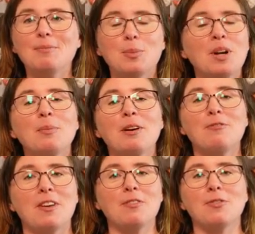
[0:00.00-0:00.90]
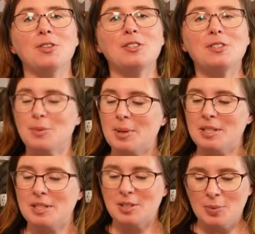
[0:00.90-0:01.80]
one of my favourite
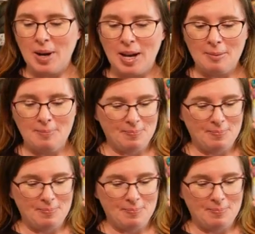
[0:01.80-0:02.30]
sweaters to wear.